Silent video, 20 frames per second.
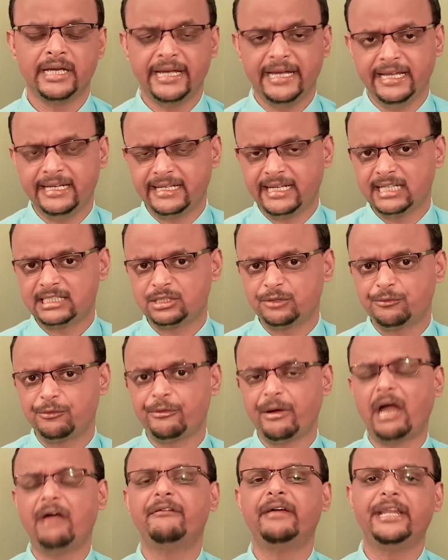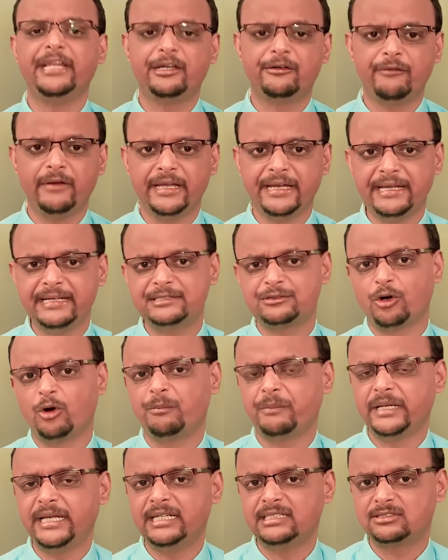In case if you have any queries,
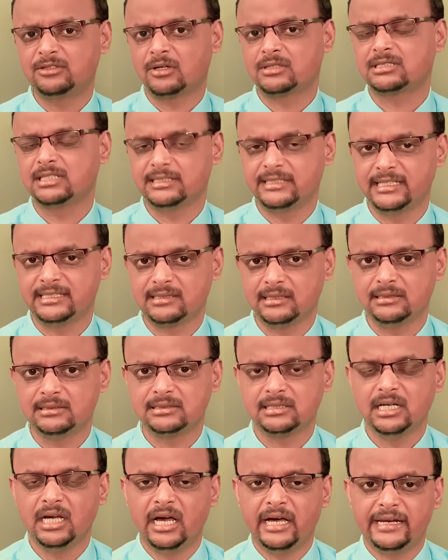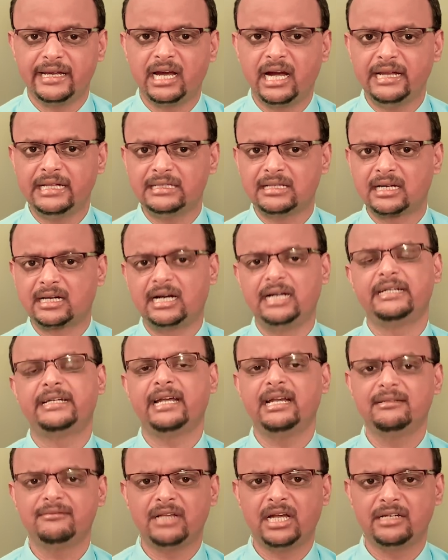opinions or suggestions regarding the
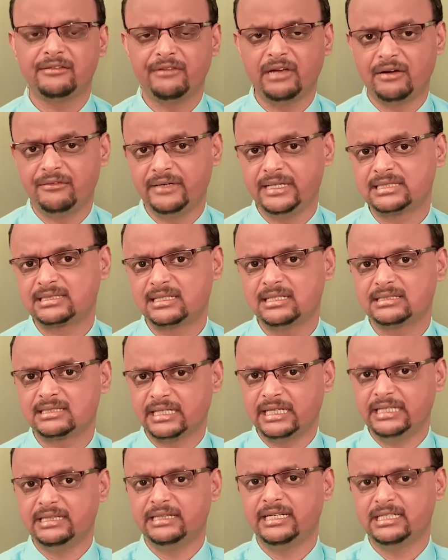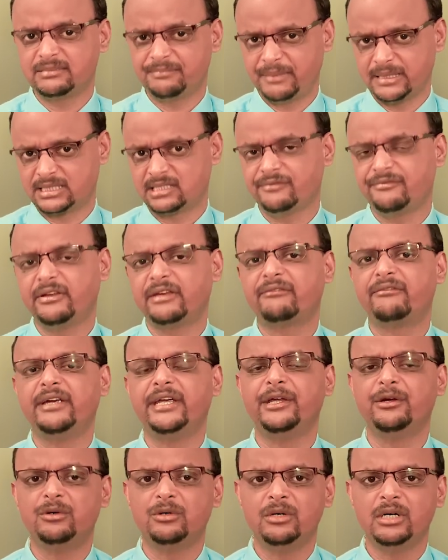content that we have discussed in this specific
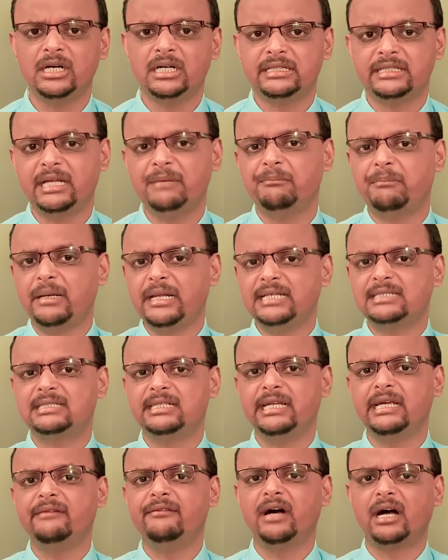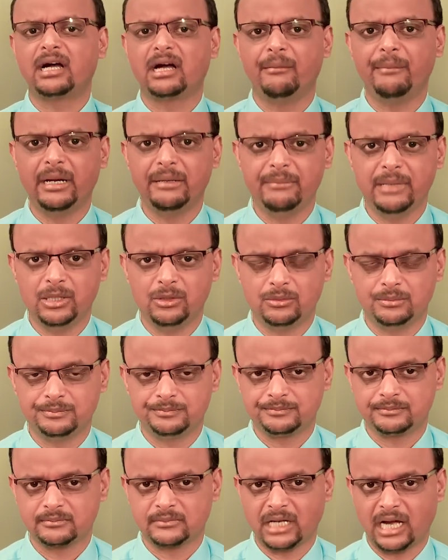video, then please leave a comment below.
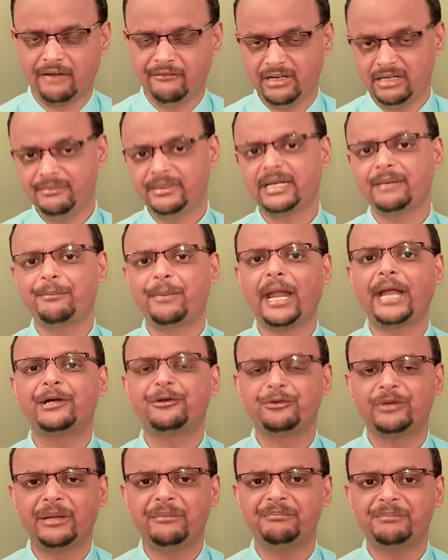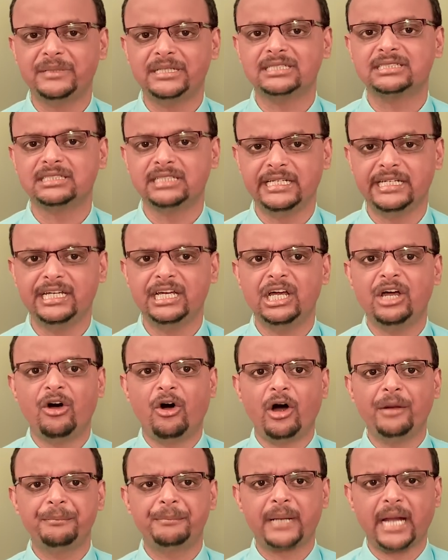I will be replying to them personally
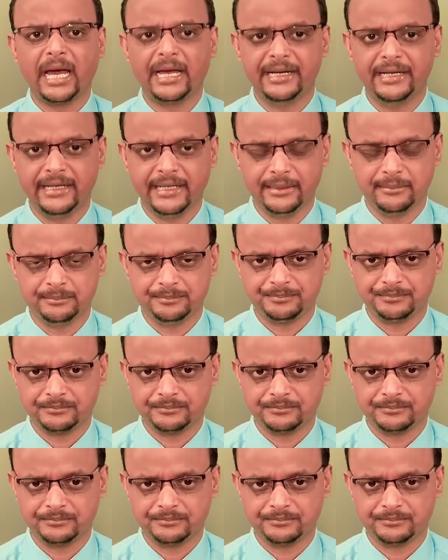on priority.